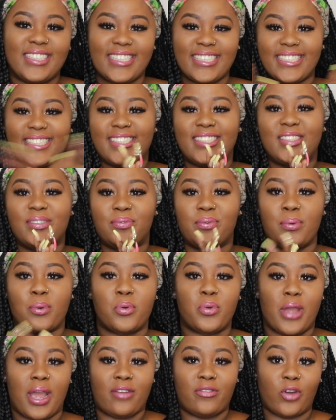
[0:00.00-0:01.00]
this is the
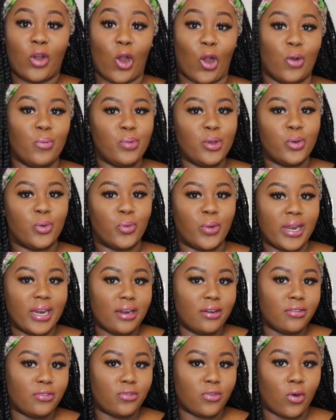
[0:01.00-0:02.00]
moment we have all been
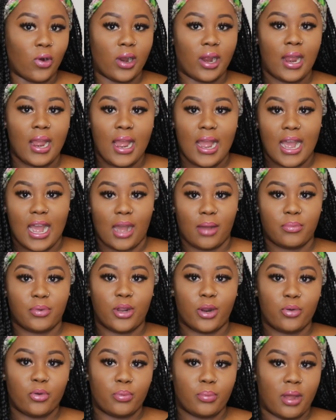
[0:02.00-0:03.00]
waiting for. I'm
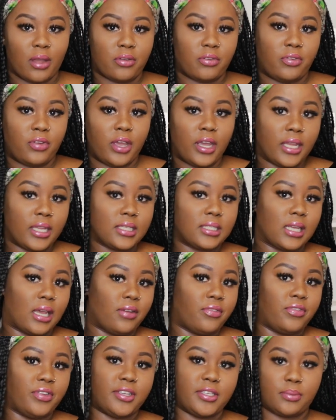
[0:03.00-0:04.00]
done with my face. I
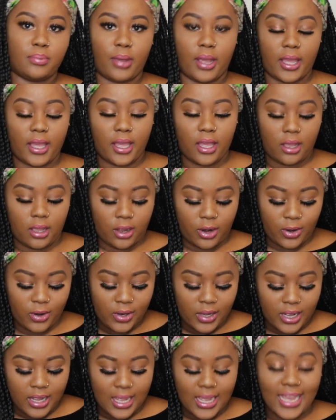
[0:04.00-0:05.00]
fixed my hair.
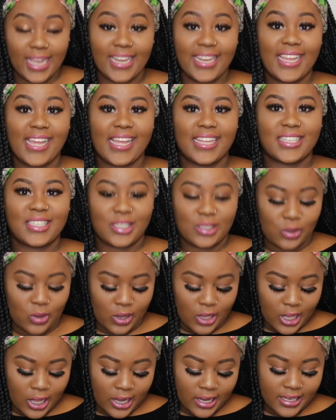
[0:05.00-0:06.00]
And yes, so
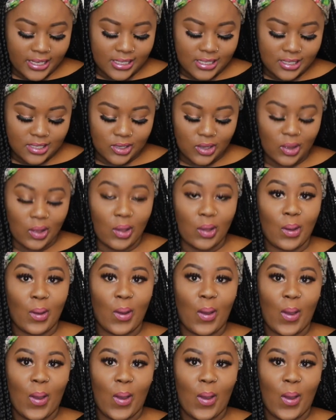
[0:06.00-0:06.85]
here is the